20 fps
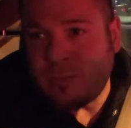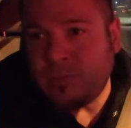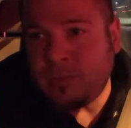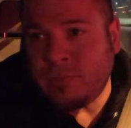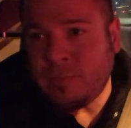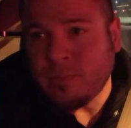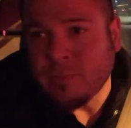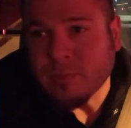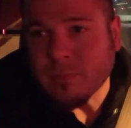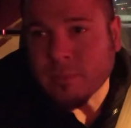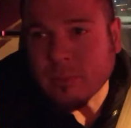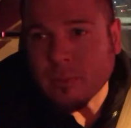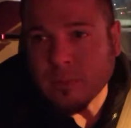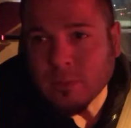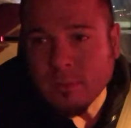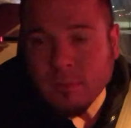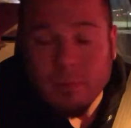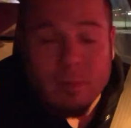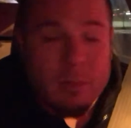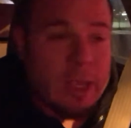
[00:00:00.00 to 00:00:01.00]

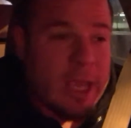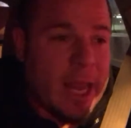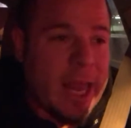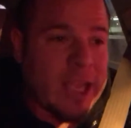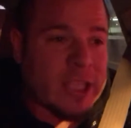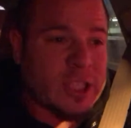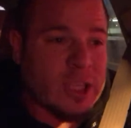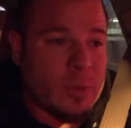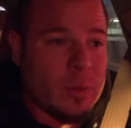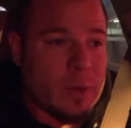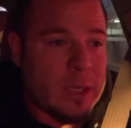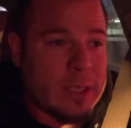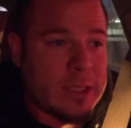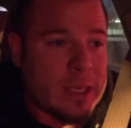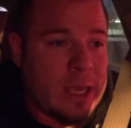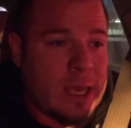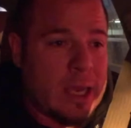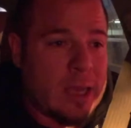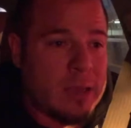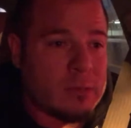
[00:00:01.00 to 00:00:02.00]
it actually was
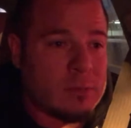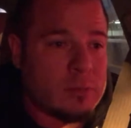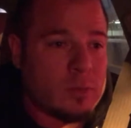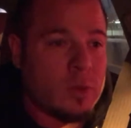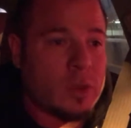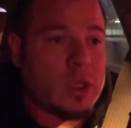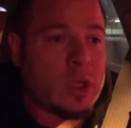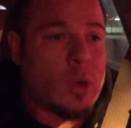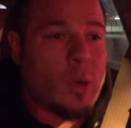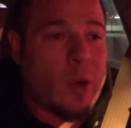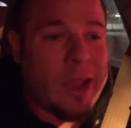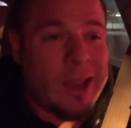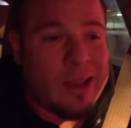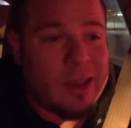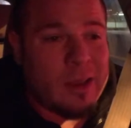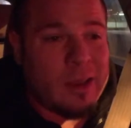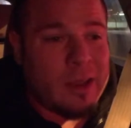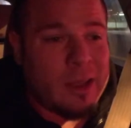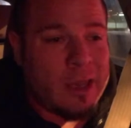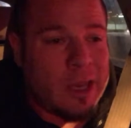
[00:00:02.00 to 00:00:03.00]
uh, was a quite
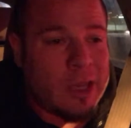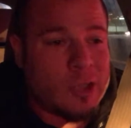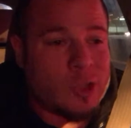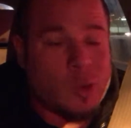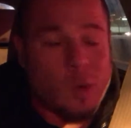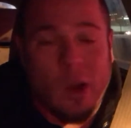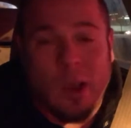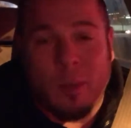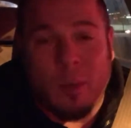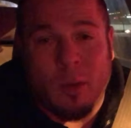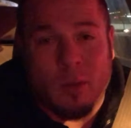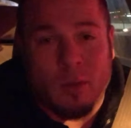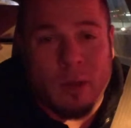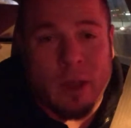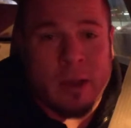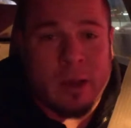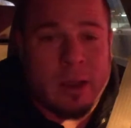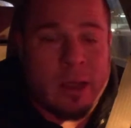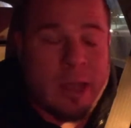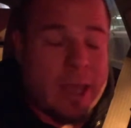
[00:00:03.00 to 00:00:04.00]
an enjoyable
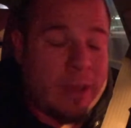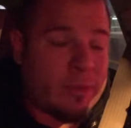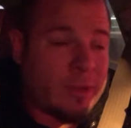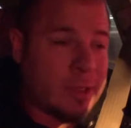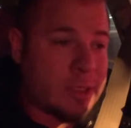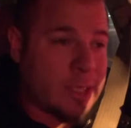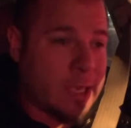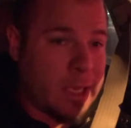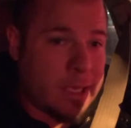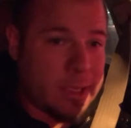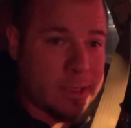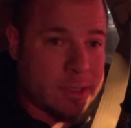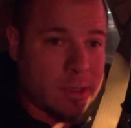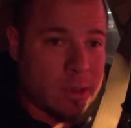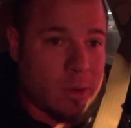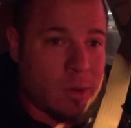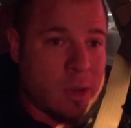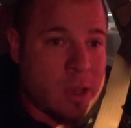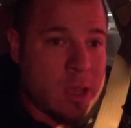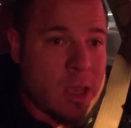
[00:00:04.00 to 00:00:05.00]
run, I have to say.
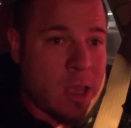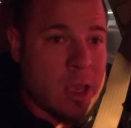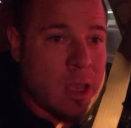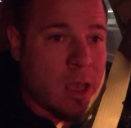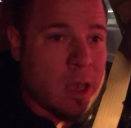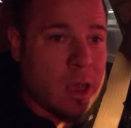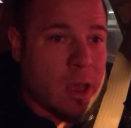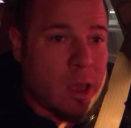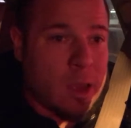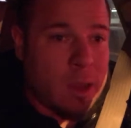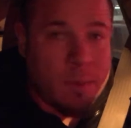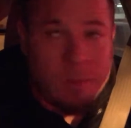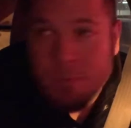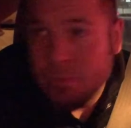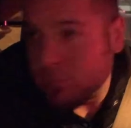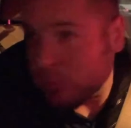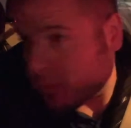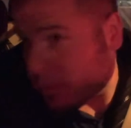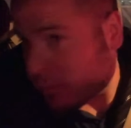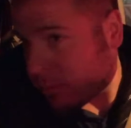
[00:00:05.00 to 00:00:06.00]
So um,
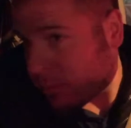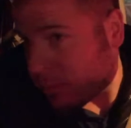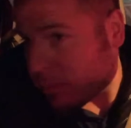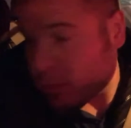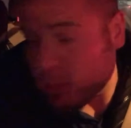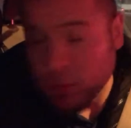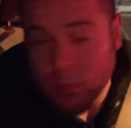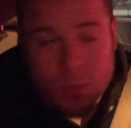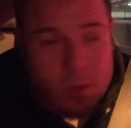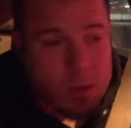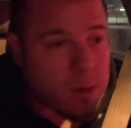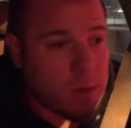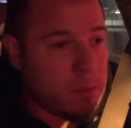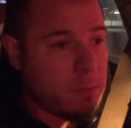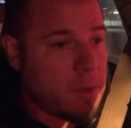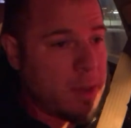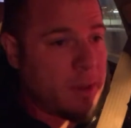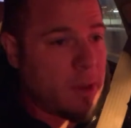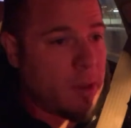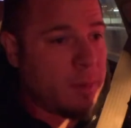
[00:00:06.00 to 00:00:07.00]

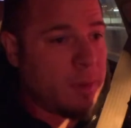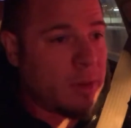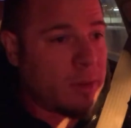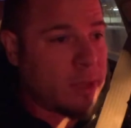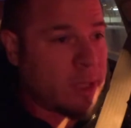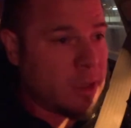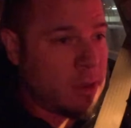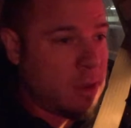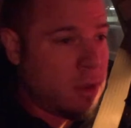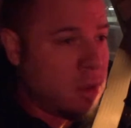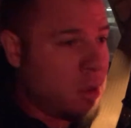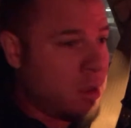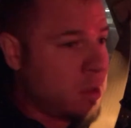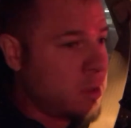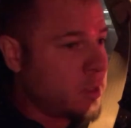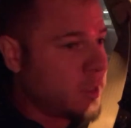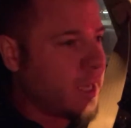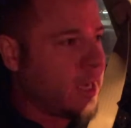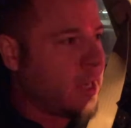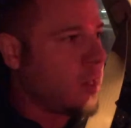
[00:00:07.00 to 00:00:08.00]
maybe I'll be able
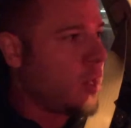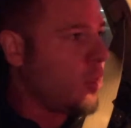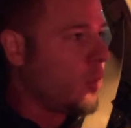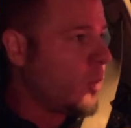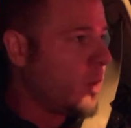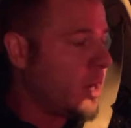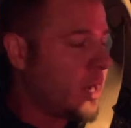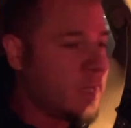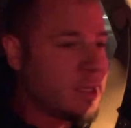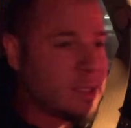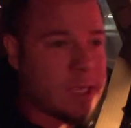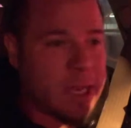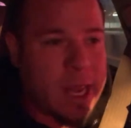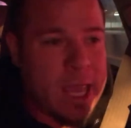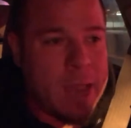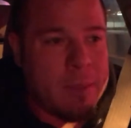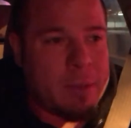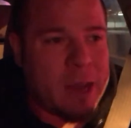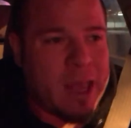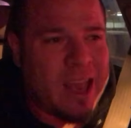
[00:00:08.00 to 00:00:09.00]
to get another one in
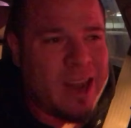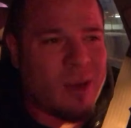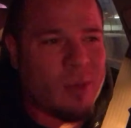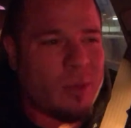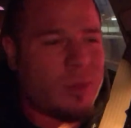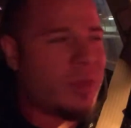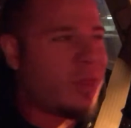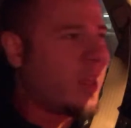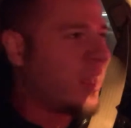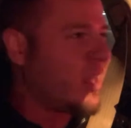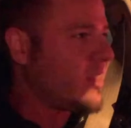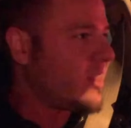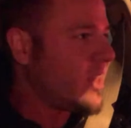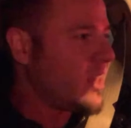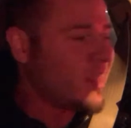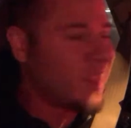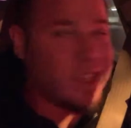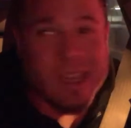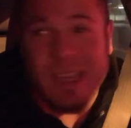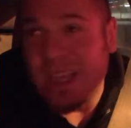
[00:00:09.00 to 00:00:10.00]
today, but I don't think
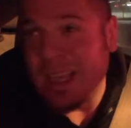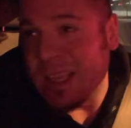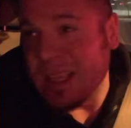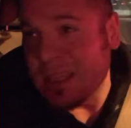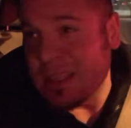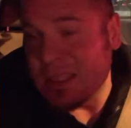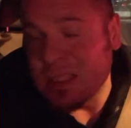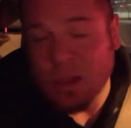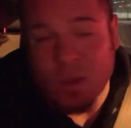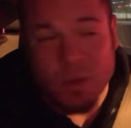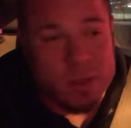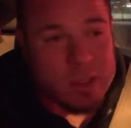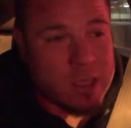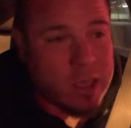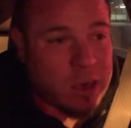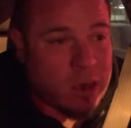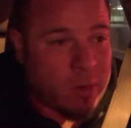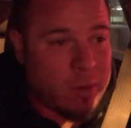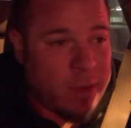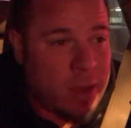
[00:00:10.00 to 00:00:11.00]
that the uh, snow
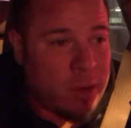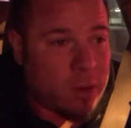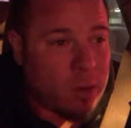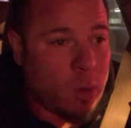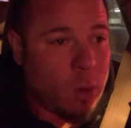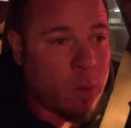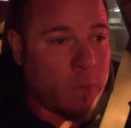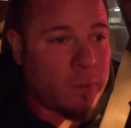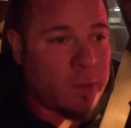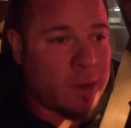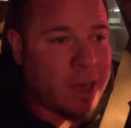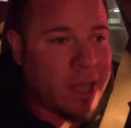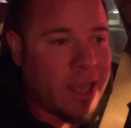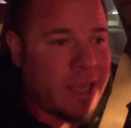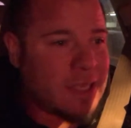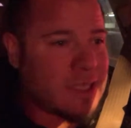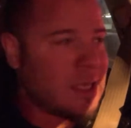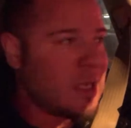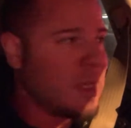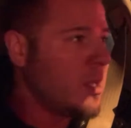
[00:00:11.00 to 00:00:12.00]
stuck around
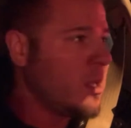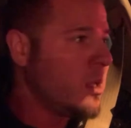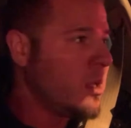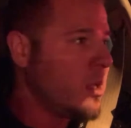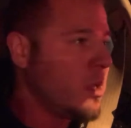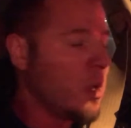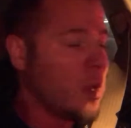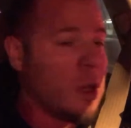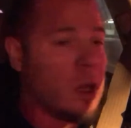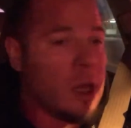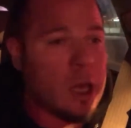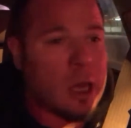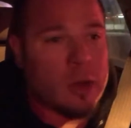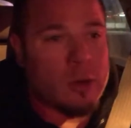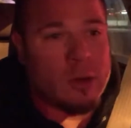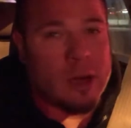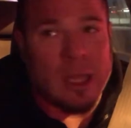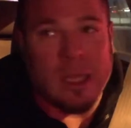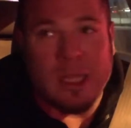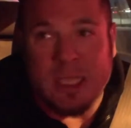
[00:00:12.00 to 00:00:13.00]
overnight, uh,
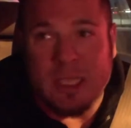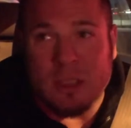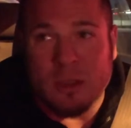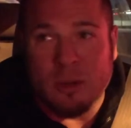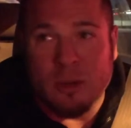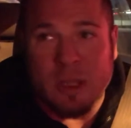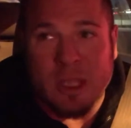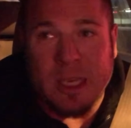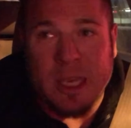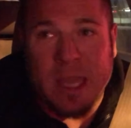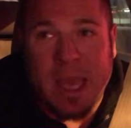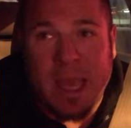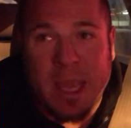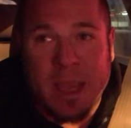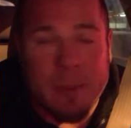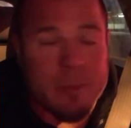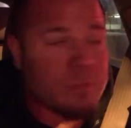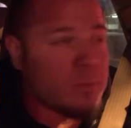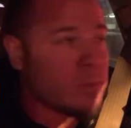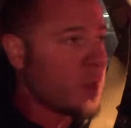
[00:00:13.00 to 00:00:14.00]
or at least through the
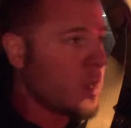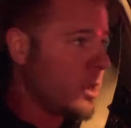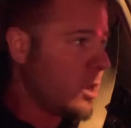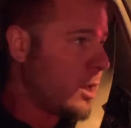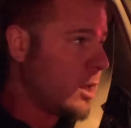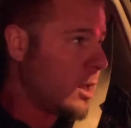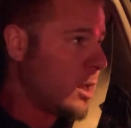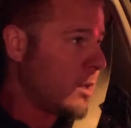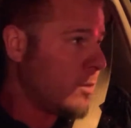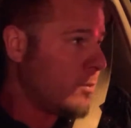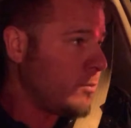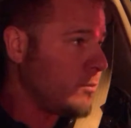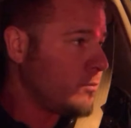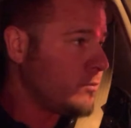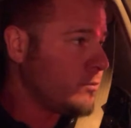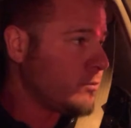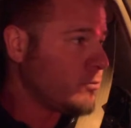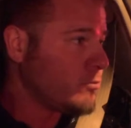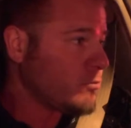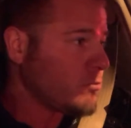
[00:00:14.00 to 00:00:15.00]
day. Um,
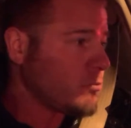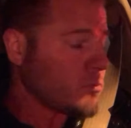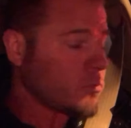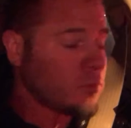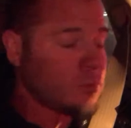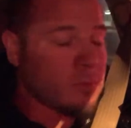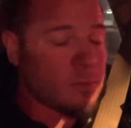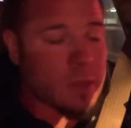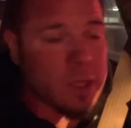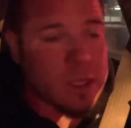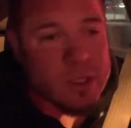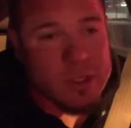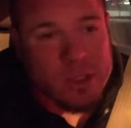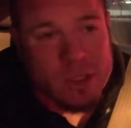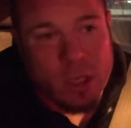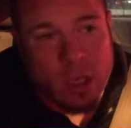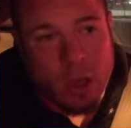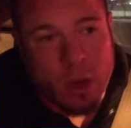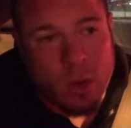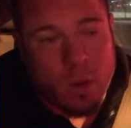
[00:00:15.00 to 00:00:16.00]

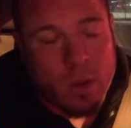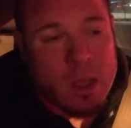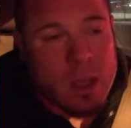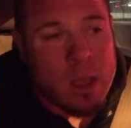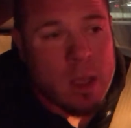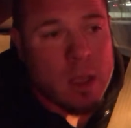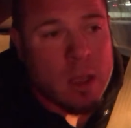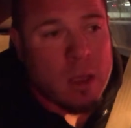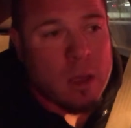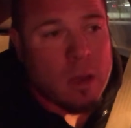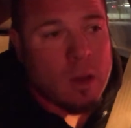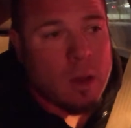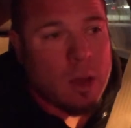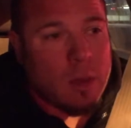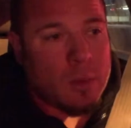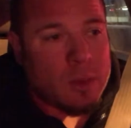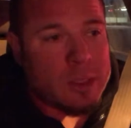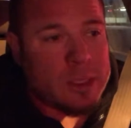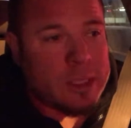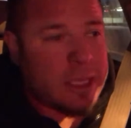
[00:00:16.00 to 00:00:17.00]
so uh,
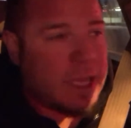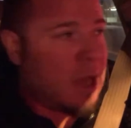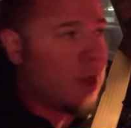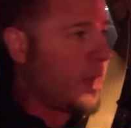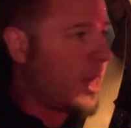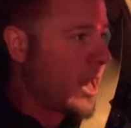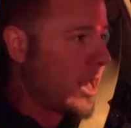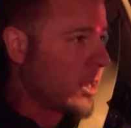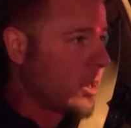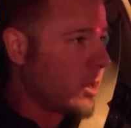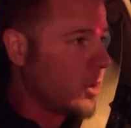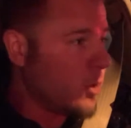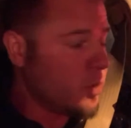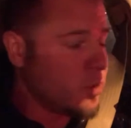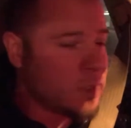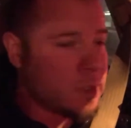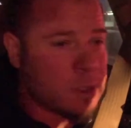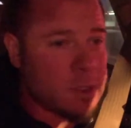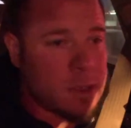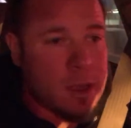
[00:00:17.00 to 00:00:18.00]
we'll see how that
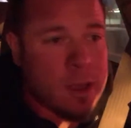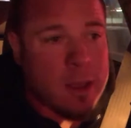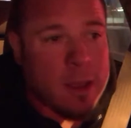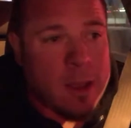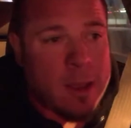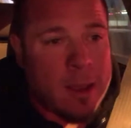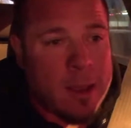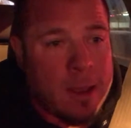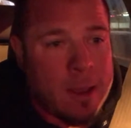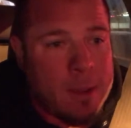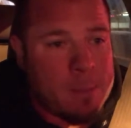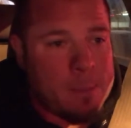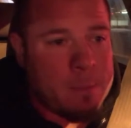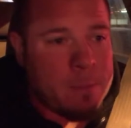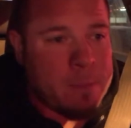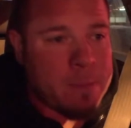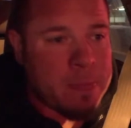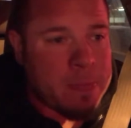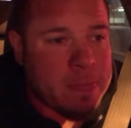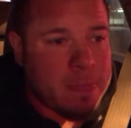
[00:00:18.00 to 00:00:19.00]
goes. Um,
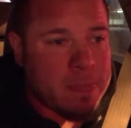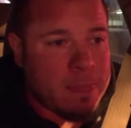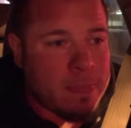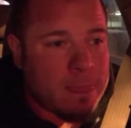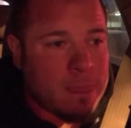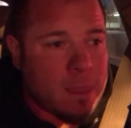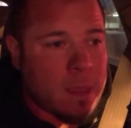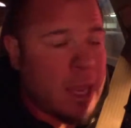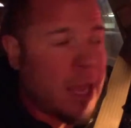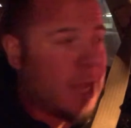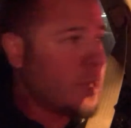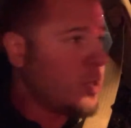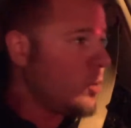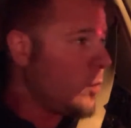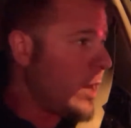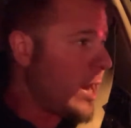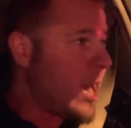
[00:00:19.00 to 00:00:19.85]
I do